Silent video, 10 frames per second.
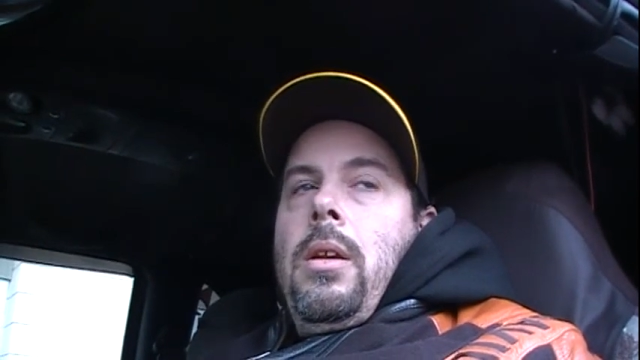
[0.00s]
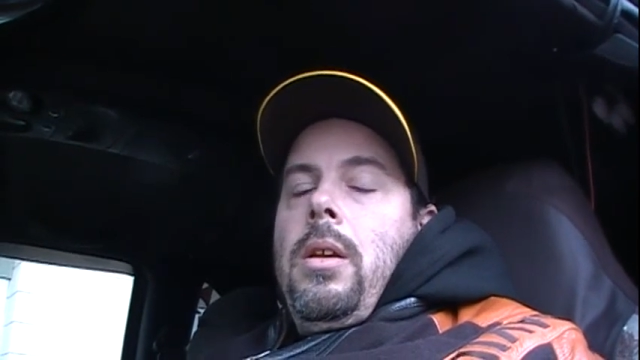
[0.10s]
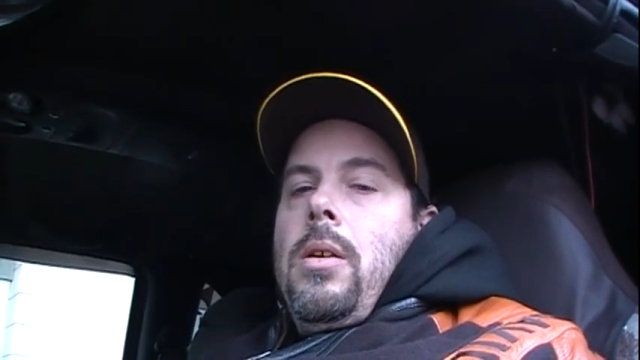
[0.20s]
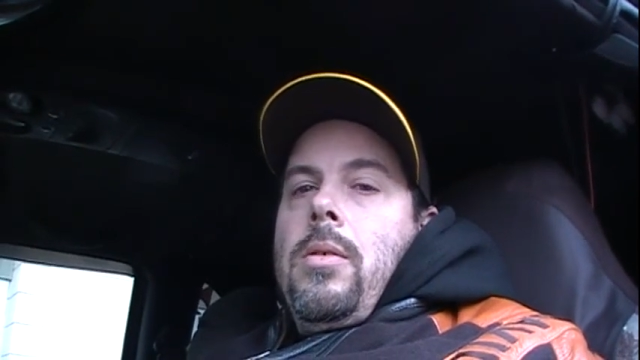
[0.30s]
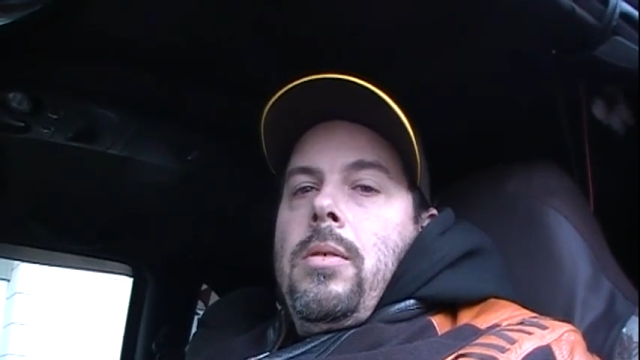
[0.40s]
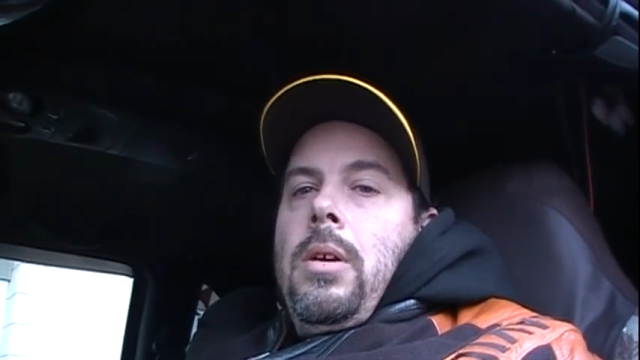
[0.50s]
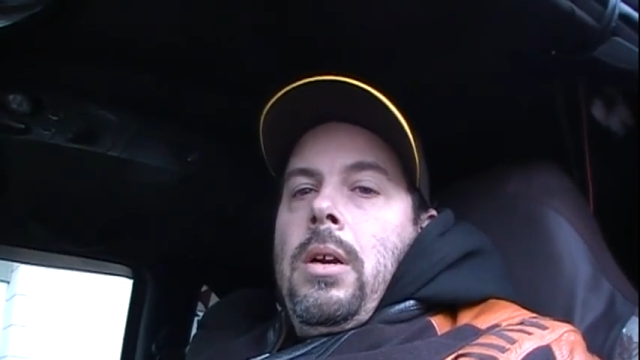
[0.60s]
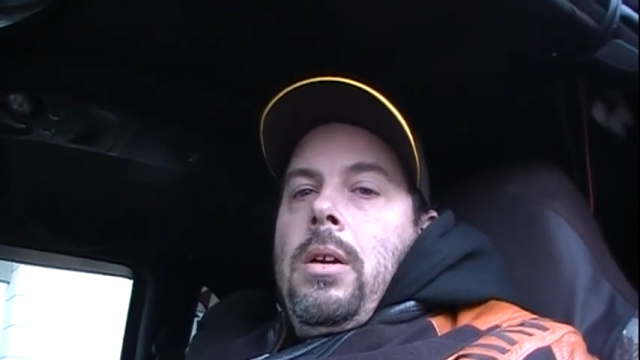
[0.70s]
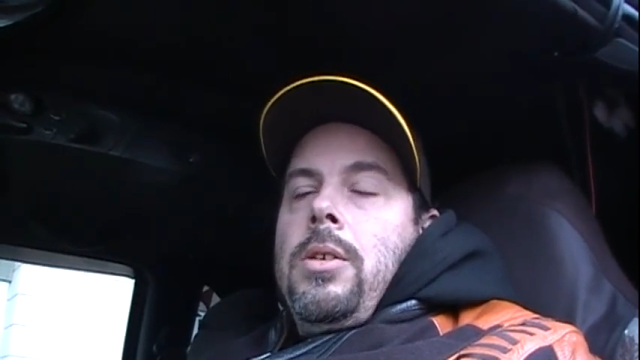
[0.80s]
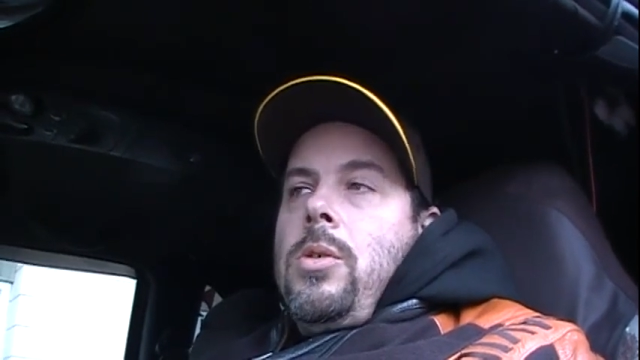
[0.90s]

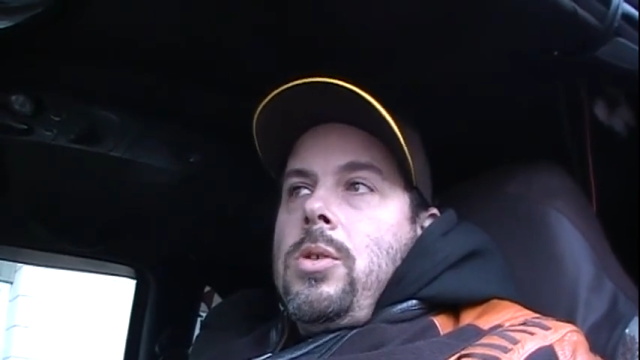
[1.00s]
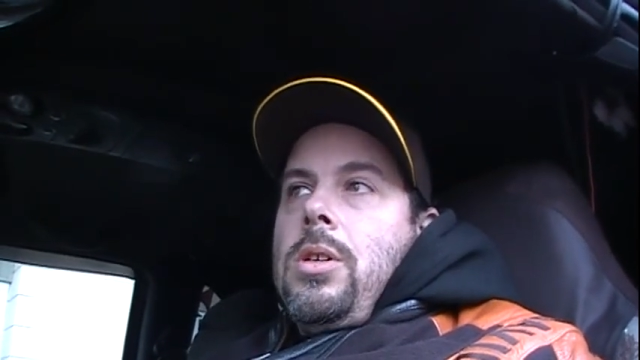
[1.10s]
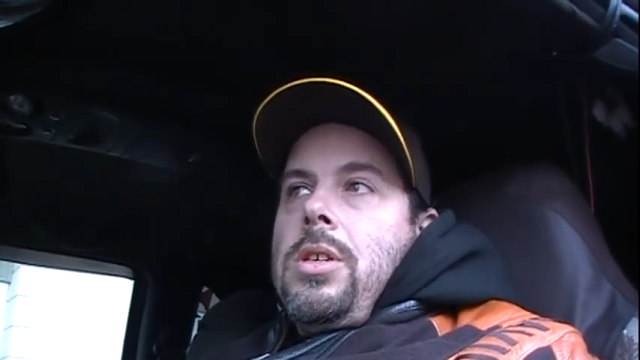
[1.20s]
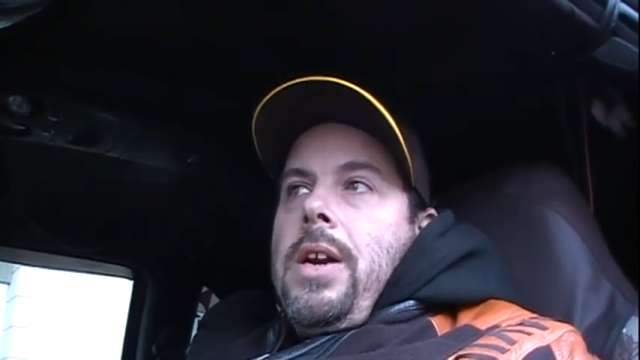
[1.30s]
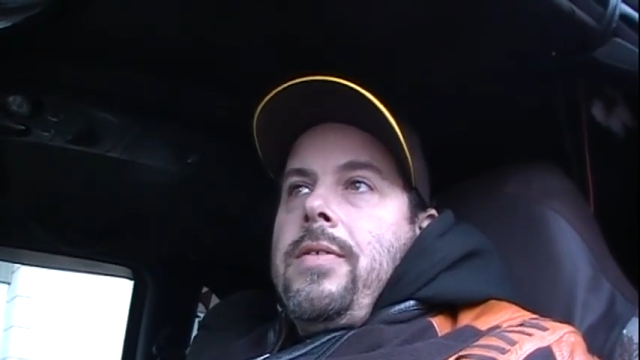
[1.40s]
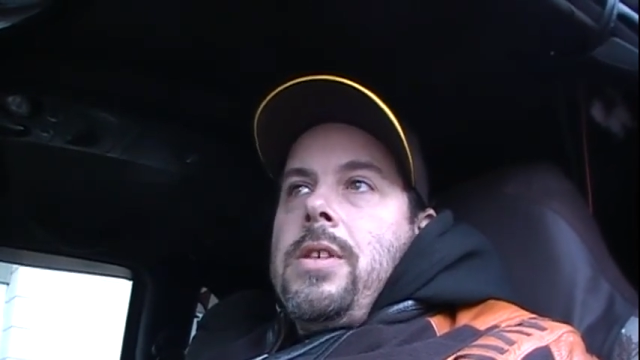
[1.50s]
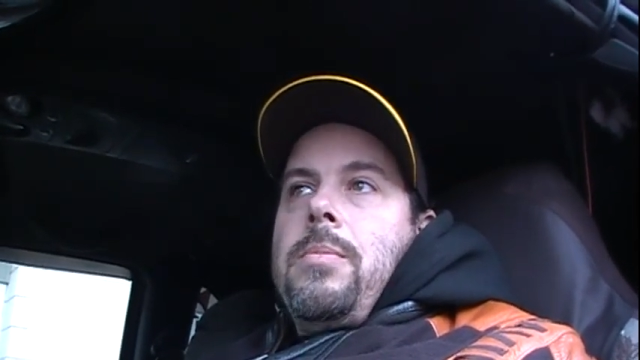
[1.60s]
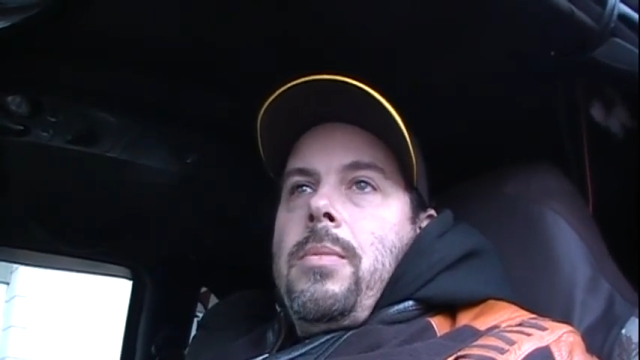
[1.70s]
tow truck drivers